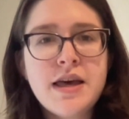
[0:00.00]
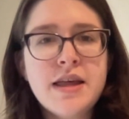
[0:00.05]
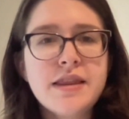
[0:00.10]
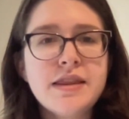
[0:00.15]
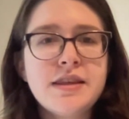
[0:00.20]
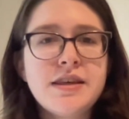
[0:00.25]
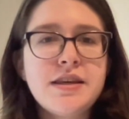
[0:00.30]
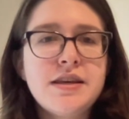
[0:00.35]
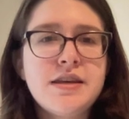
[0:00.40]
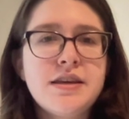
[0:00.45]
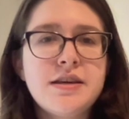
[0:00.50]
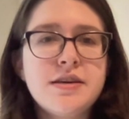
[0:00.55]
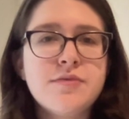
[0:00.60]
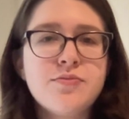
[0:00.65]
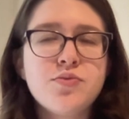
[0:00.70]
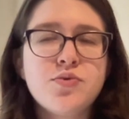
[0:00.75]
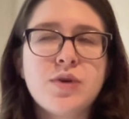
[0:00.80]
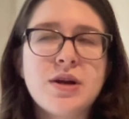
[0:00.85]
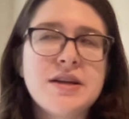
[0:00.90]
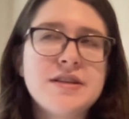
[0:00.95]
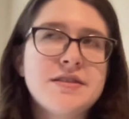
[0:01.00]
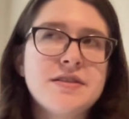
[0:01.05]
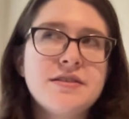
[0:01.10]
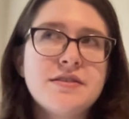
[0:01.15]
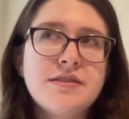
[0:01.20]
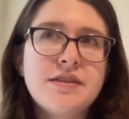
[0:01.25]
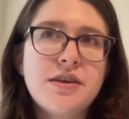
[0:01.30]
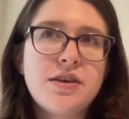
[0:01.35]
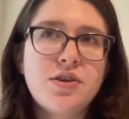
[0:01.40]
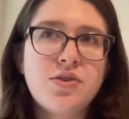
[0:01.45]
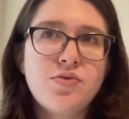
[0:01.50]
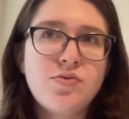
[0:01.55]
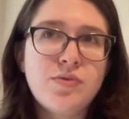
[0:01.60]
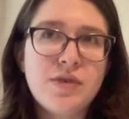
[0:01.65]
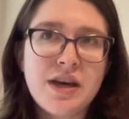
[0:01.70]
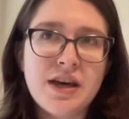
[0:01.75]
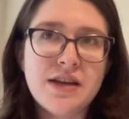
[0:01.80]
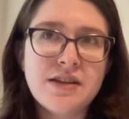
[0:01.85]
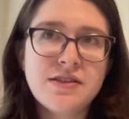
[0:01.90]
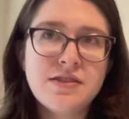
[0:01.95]
The prices that you
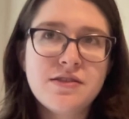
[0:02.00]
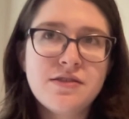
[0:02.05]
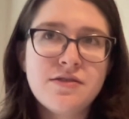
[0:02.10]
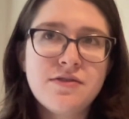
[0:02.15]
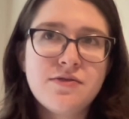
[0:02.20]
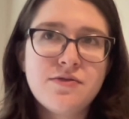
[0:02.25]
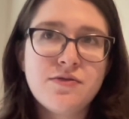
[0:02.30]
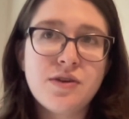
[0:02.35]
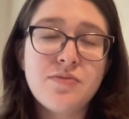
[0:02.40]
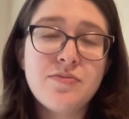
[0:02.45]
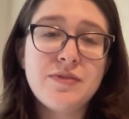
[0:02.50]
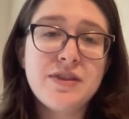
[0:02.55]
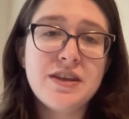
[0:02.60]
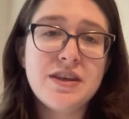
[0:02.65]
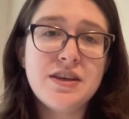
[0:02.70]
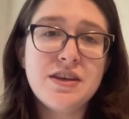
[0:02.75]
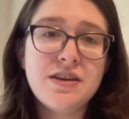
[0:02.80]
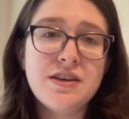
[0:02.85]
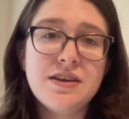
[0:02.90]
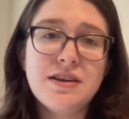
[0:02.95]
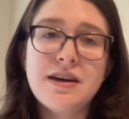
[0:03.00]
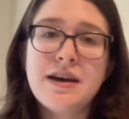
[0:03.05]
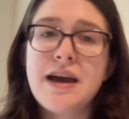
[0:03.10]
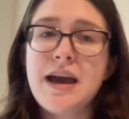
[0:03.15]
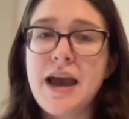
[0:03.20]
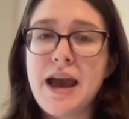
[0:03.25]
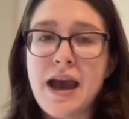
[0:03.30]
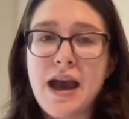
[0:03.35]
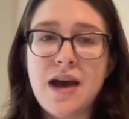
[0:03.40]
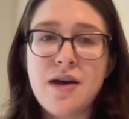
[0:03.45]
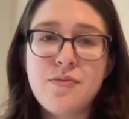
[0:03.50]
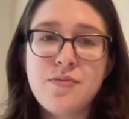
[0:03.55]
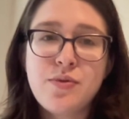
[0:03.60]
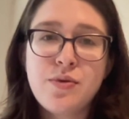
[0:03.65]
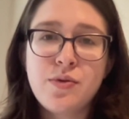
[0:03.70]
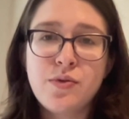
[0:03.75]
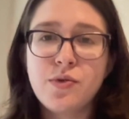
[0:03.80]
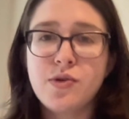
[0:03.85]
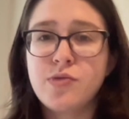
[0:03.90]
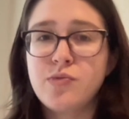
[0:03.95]
get from the app
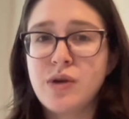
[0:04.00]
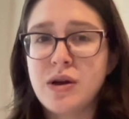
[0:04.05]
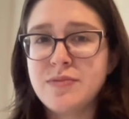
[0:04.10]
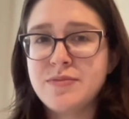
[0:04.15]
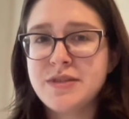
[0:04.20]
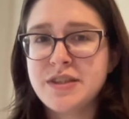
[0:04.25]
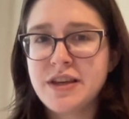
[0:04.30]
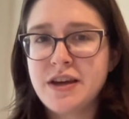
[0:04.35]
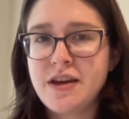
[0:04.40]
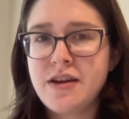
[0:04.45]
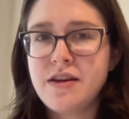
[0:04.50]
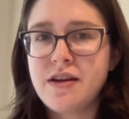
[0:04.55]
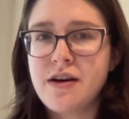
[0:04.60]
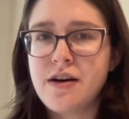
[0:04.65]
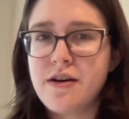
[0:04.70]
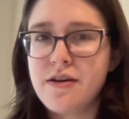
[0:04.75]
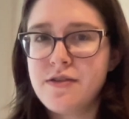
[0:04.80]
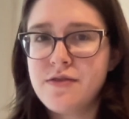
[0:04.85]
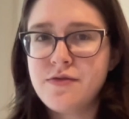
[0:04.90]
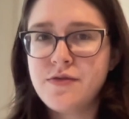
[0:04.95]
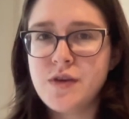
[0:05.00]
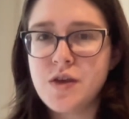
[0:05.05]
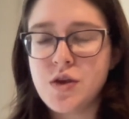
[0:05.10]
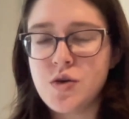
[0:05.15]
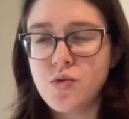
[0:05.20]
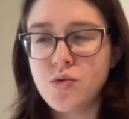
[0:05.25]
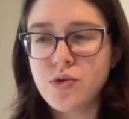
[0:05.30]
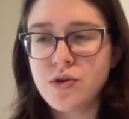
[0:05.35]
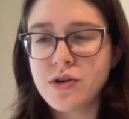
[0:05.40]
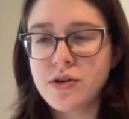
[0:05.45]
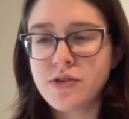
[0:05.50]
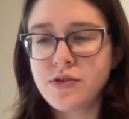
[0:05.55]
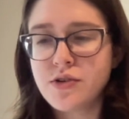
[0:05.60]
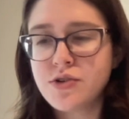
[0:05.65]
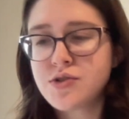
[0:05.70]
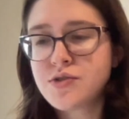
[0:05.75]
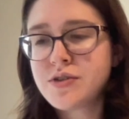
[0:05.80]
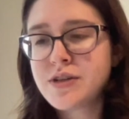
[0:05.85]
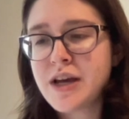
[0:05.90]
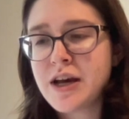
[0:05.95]
or website of your
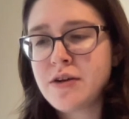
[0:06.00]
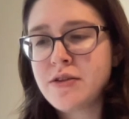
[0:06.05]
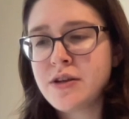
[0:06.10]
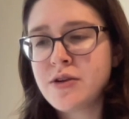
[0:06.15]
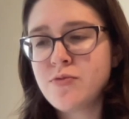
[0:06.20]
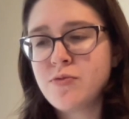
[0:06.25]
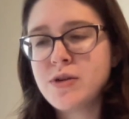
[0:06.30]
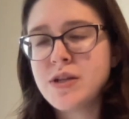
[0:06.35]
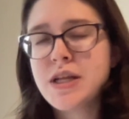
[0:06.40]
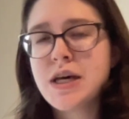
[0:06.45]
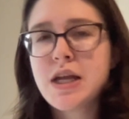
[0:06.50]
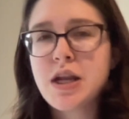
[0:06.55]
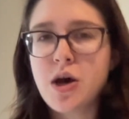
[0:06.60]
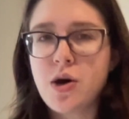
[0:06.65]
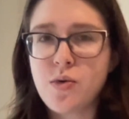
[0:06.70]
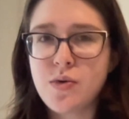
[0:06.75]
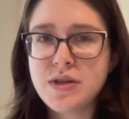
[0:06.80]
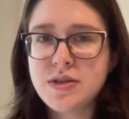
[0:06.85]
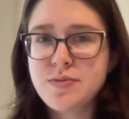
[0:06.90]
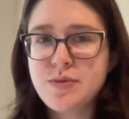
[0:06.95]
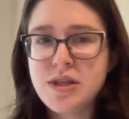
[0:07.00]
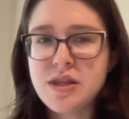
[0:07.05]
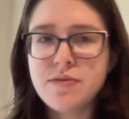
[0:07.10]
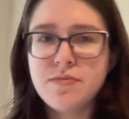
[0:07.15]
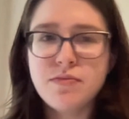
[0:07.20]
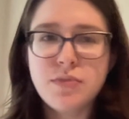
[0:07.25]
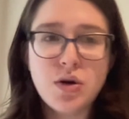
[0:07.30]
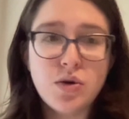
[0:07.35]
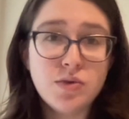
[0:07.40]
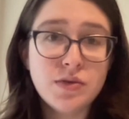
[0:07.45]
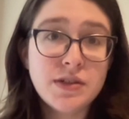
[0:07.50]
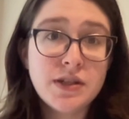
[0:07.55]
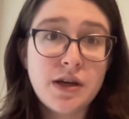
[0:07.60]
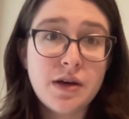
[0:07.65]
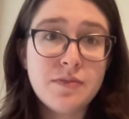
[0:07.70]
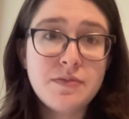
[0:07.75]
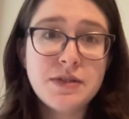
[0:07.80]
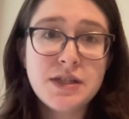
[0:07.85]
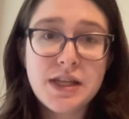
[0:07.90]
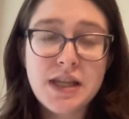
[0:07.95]
grocery outlet will not always be the most
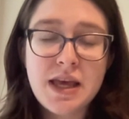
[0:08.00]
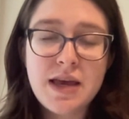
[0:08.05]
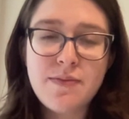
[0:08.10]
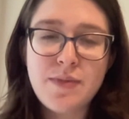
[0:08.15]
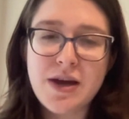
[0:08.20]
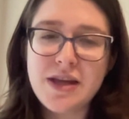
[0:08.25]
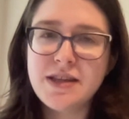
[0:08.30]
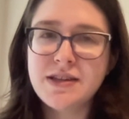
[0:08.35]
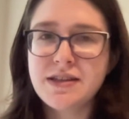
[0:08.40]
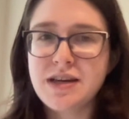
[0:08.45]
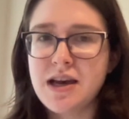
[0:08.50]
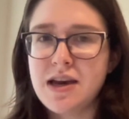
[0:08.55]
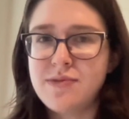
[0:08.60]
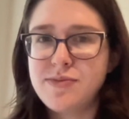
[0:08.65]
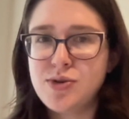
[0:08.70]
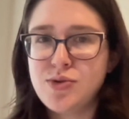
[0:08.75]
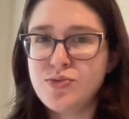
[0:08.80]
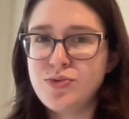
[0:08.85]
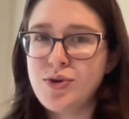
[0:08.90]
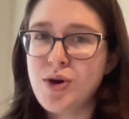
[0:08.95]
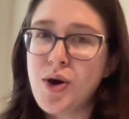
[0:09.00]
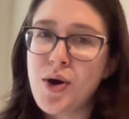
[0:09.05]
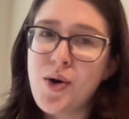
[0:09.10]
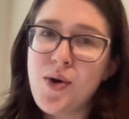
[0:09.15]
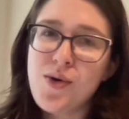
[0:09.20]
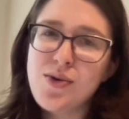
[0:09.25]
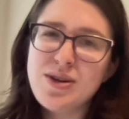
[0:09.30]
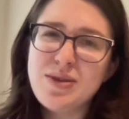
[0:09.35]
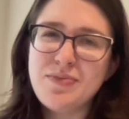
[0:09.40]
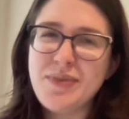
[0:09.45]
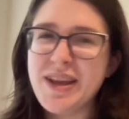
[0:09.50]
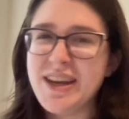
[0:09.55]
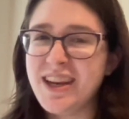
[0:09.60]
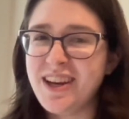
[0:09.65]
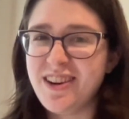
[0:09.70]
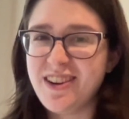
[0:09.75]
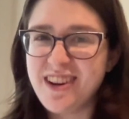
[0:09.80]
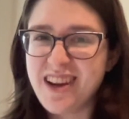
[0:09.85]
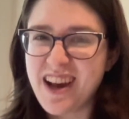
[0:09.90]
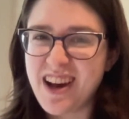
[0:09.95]
up to date by the time you go,
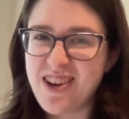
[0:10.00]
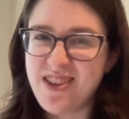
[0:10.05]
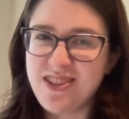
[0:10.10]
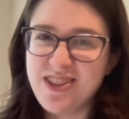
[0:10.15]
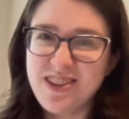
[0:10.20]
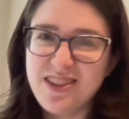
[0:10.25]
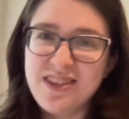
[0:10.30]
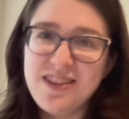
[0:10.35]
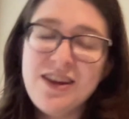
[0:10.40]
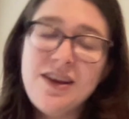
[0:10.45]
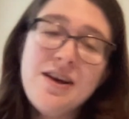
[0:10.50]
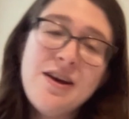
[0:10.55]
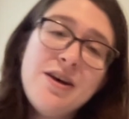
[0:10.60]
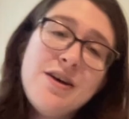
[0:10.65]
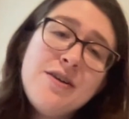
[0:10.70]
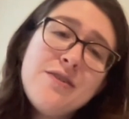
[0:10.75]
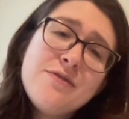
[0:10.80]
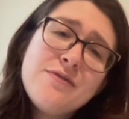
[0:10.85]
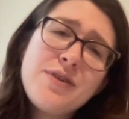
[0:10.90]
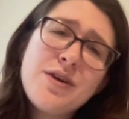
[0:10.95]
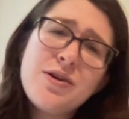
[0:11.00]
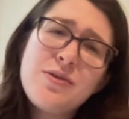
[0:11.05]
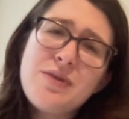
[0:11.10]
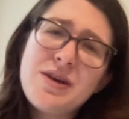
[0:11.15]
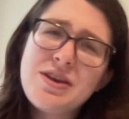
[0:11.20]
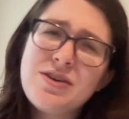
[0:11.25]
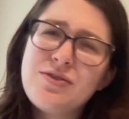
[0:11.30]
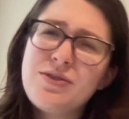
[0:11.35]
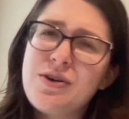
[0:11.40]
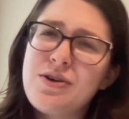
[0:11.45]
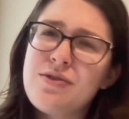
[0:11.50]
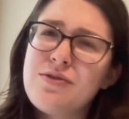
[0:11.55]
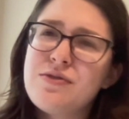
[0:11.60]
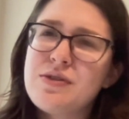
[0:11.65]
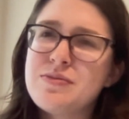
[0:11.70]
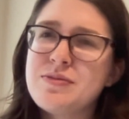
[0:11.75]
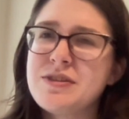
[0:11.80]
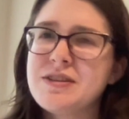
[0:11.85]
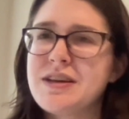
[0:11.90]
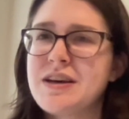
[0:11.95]
depending on how far away you go
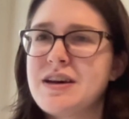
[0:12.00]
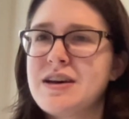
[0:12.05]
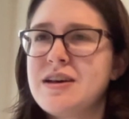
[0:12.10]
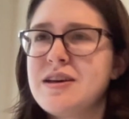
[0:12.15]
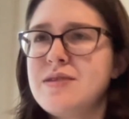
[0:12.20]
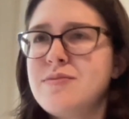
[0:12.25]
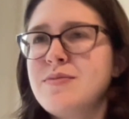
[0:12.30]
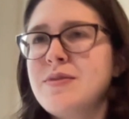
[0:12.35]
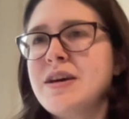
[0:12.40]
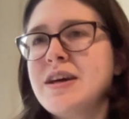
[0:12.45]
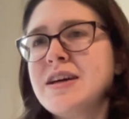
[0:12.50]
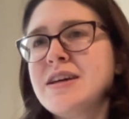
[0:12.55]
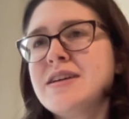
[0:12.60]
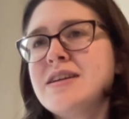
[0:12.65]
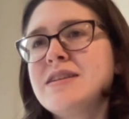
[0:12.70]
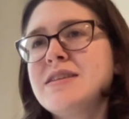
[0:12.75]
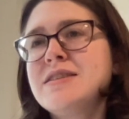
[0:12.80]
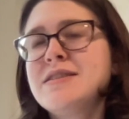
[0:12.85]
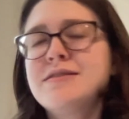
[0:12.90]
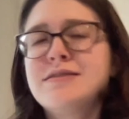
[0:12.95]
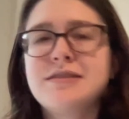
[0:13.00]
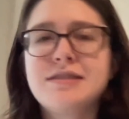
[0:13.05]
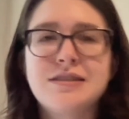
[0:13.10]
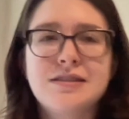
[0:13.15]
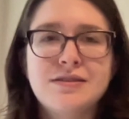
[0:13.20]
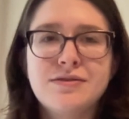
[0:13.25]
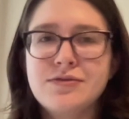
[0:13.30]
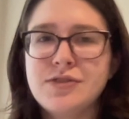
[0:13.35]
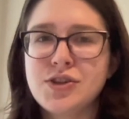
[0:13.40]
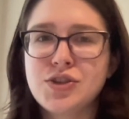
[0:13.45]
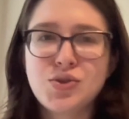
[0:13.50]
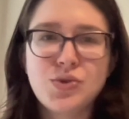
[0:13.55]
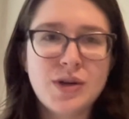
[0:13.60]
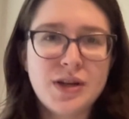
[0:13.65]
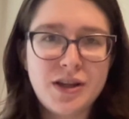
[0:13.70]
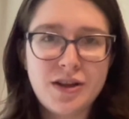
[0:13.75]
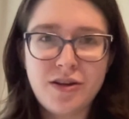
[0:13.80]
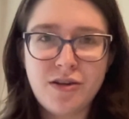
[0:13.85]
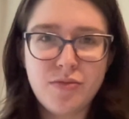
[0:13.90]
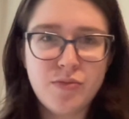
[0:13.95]
from the time and the
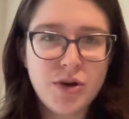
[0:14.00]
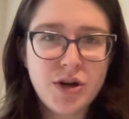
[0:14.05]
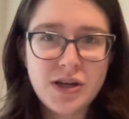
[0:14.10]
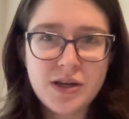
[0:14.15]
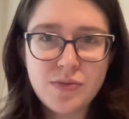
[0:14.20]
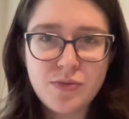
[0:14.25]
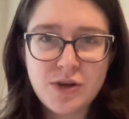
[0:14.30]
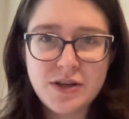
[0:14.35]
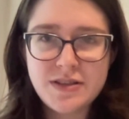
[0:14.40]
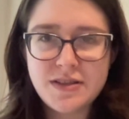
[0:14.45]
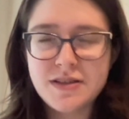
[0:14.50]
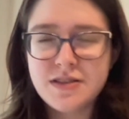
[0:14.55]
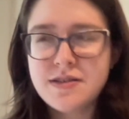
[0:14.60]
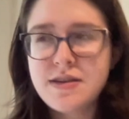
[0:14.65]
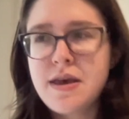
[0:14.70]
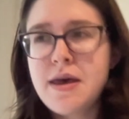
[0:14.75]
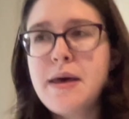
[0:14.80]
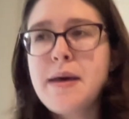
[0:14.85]
fluctuating market prices,